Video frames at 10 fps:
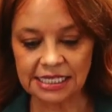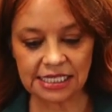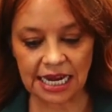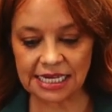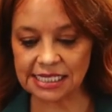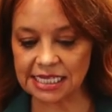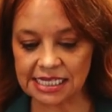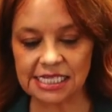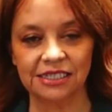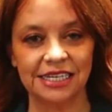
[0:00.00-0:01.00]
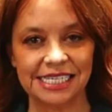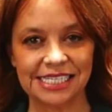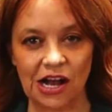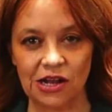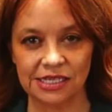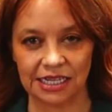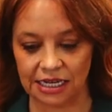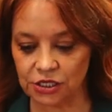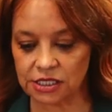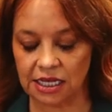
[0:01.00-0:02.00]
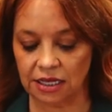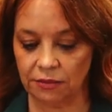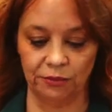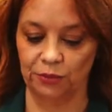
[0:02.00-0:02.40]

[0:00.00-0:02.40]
tasty, silky sauce that I just think